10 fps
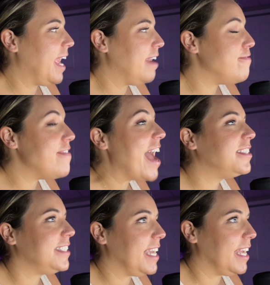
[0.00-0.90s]

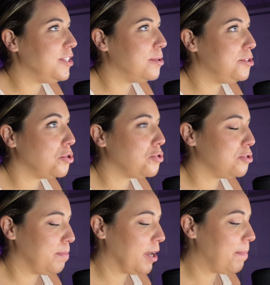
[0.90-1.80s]
investing into a
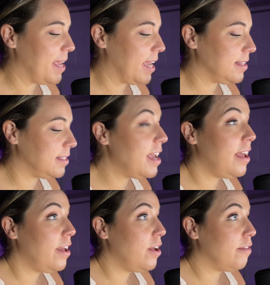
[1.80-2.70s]
children's book because,
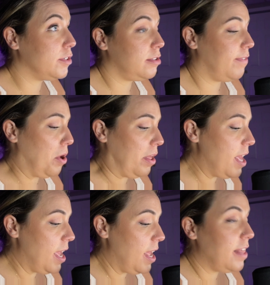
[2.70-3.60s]
first of all,
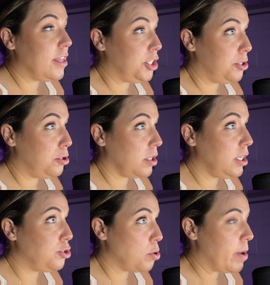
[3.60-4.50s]
they're
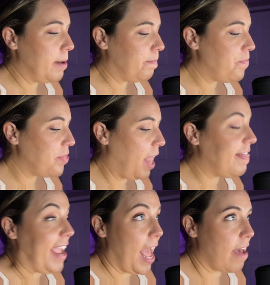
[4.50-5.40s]
usually short,
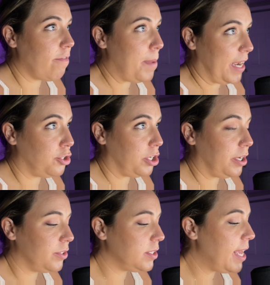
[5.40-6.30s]
they have
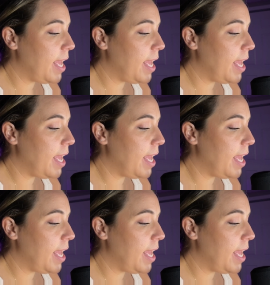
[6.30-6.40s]
pictures,